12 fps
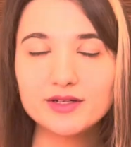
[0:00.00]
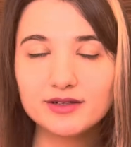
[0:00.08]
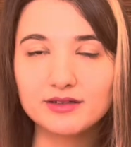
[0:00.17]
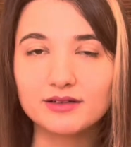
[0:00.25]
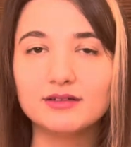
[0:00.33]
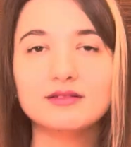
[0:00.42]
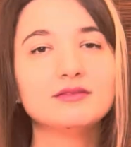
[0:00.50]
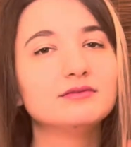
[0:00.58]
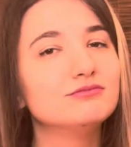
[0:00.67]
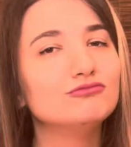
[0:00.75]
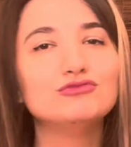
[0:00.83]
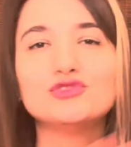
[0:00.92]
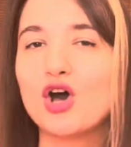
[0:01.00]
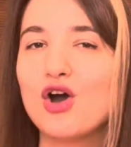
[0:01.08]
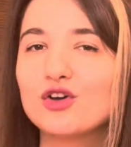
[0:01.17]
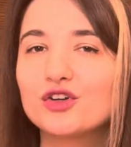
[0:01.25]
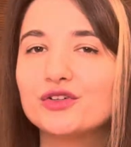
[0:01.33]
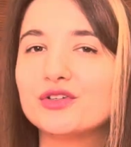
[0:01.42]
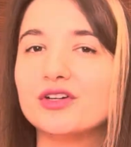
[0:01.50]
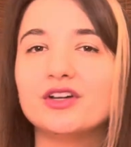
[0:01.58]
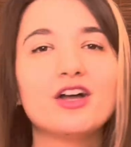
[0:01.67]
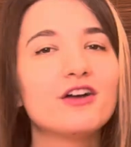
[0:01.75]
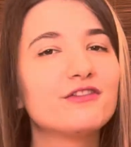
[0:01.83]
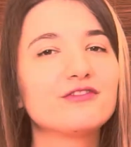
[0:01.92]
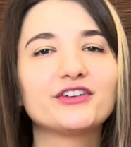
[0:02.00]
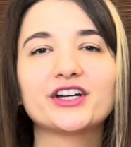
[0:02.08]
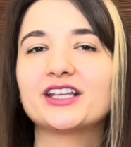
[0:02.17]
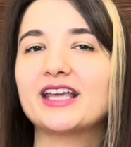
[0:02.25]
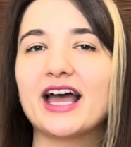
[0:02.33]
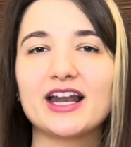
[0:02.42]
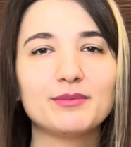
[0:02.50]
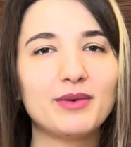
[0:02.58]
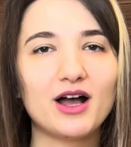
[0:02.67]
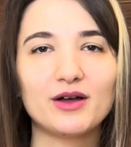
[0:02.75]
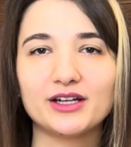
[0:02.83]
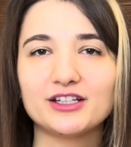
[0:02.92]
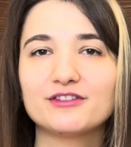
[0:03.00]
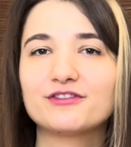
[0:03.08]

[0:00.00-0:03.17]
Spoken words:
G, no G. Forget about it.